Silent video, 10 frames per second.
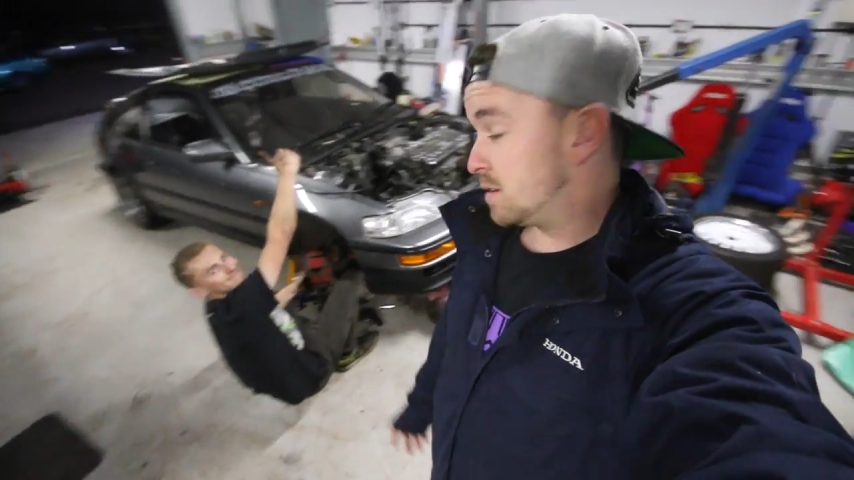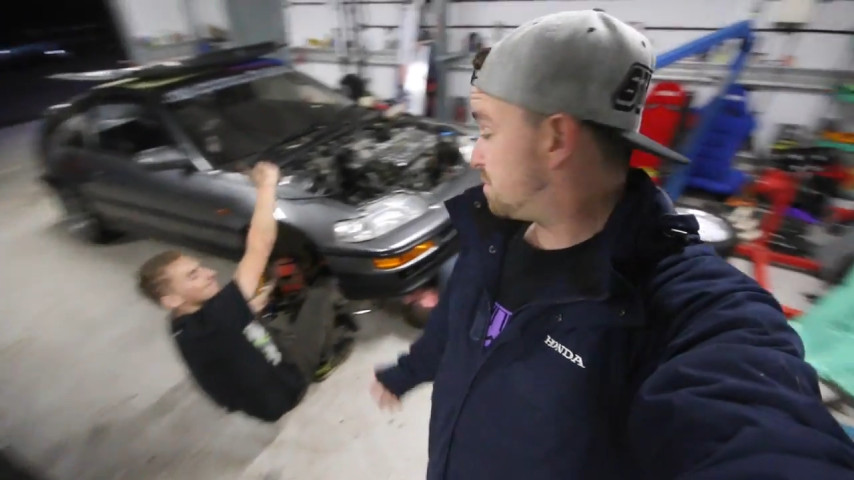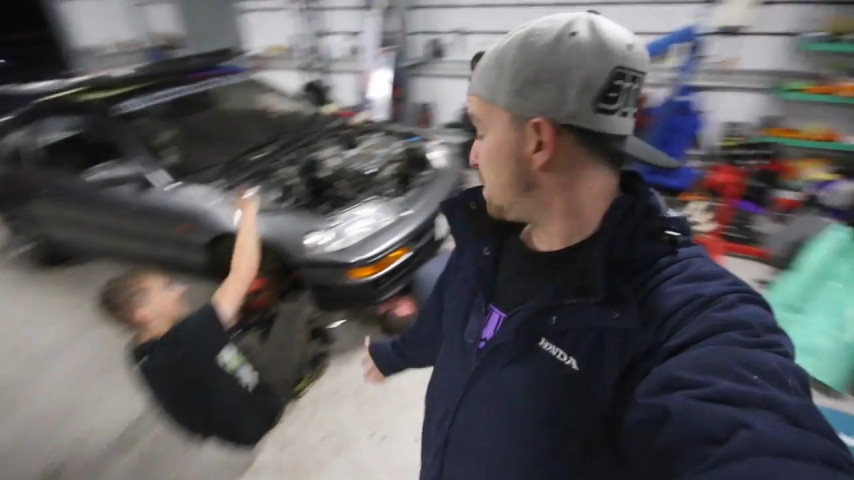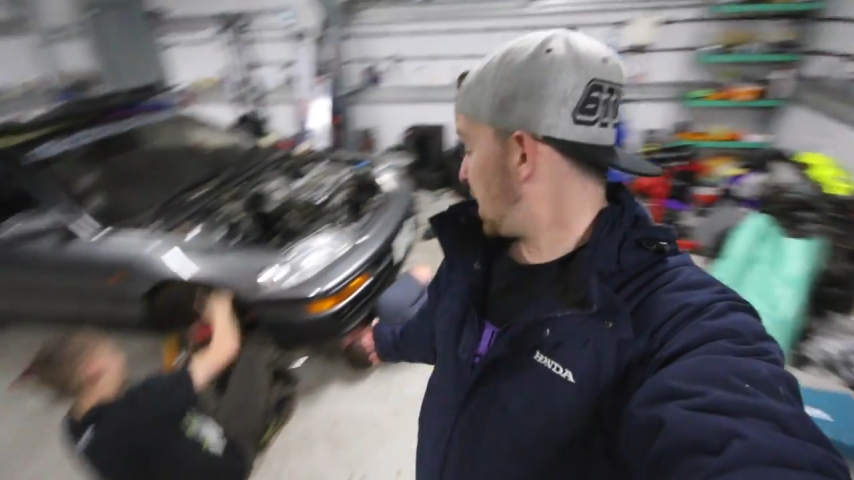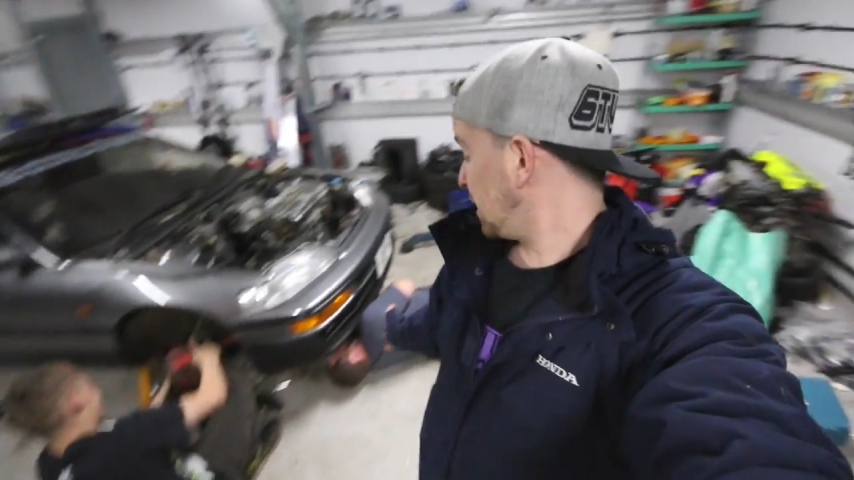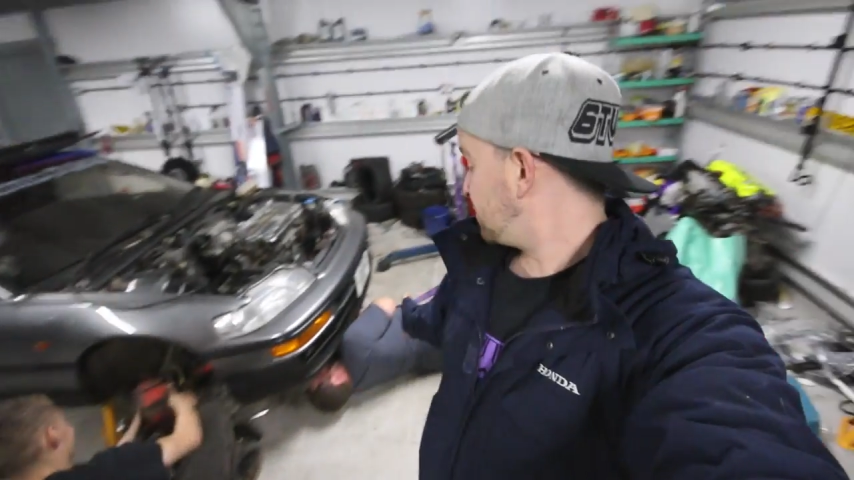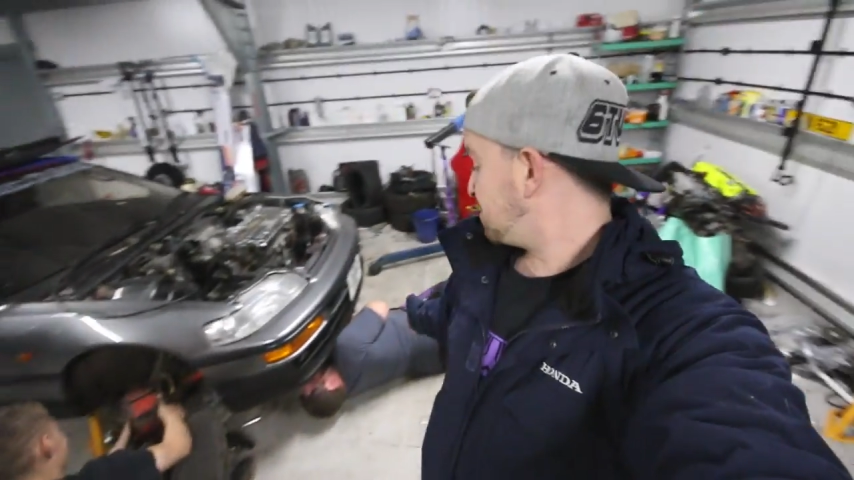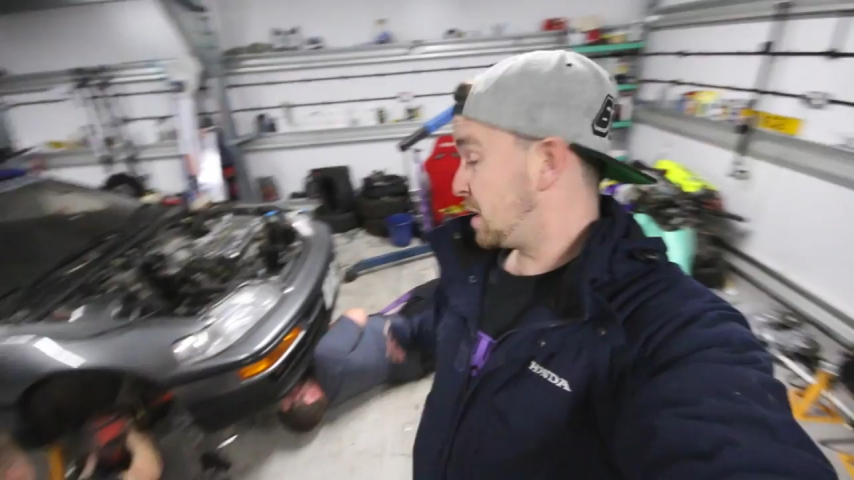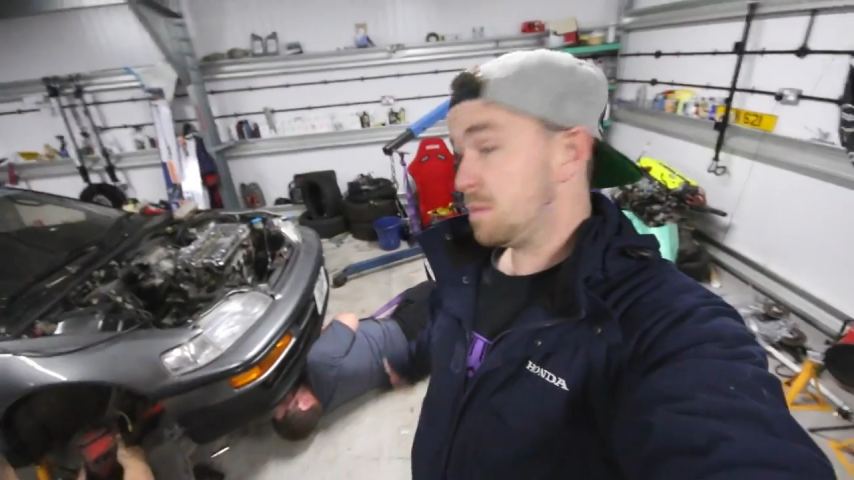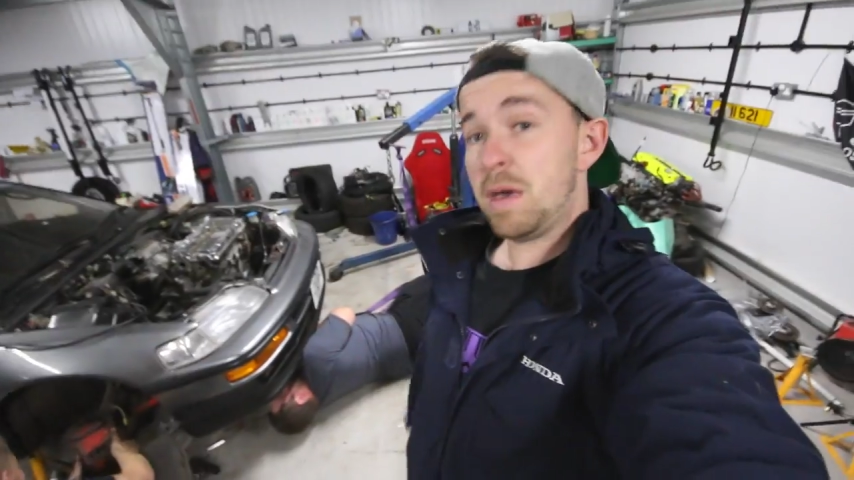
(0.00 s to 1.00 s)
and Peck
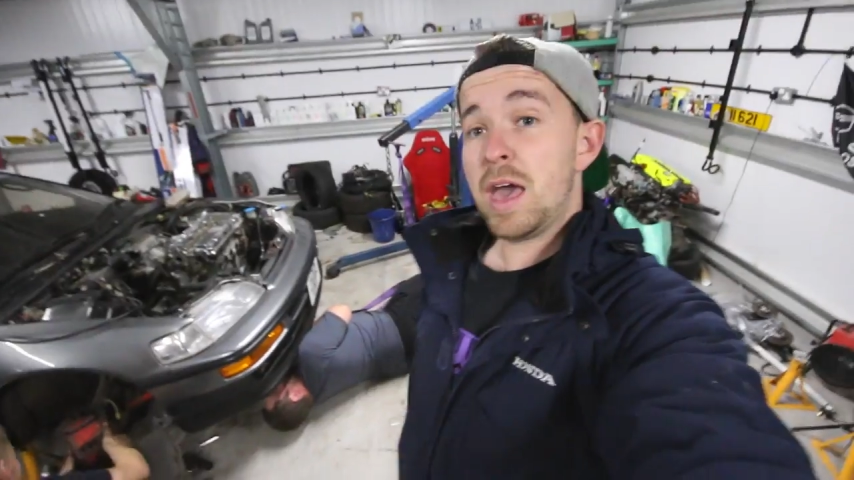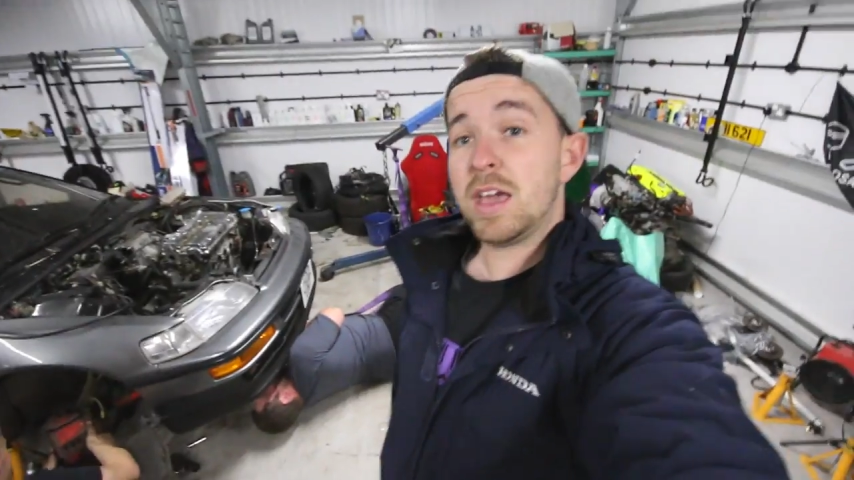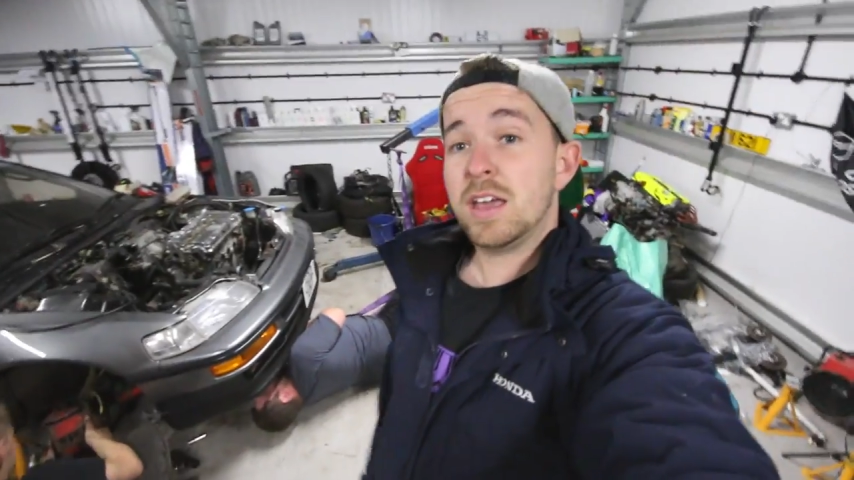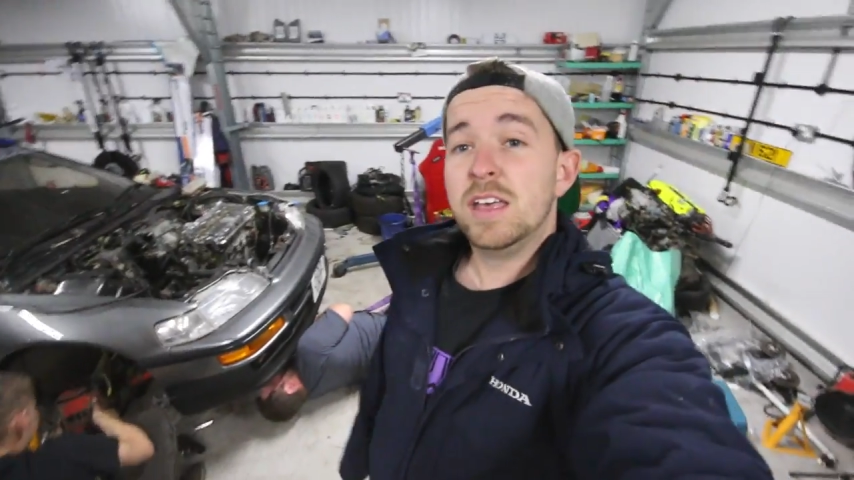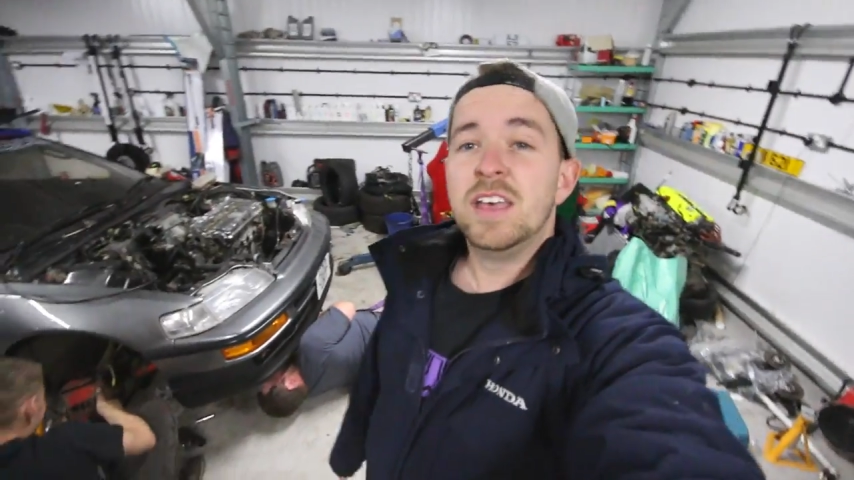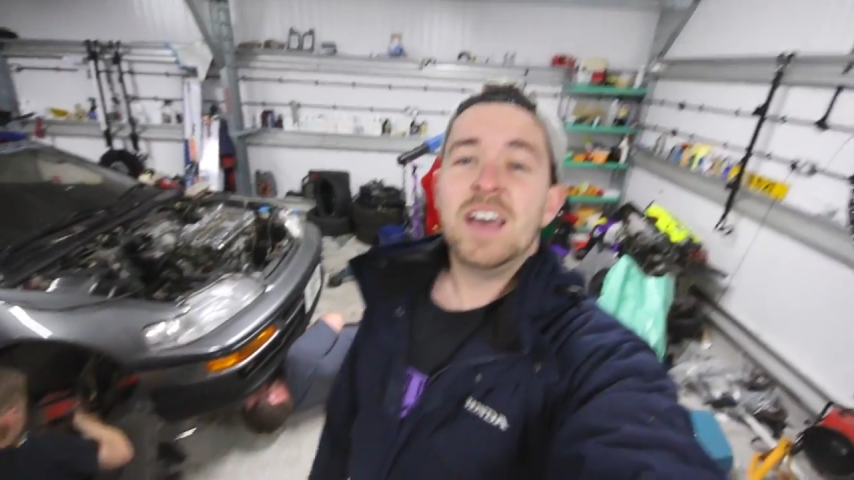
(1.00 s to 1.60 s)
for being Peck.